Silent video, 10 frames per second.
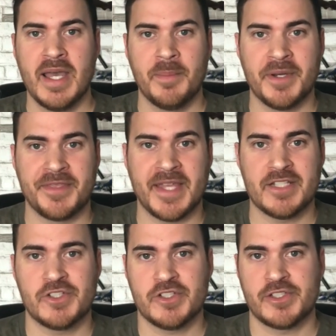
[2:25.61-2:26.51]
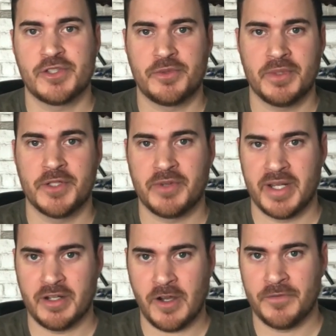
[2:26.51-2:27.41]
But that's just
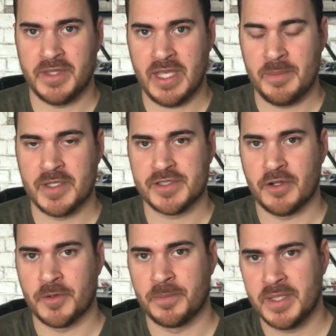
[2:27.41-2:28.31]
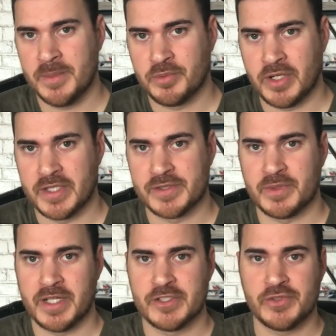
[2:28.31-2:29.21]
$3,000 off the MSRP price, right?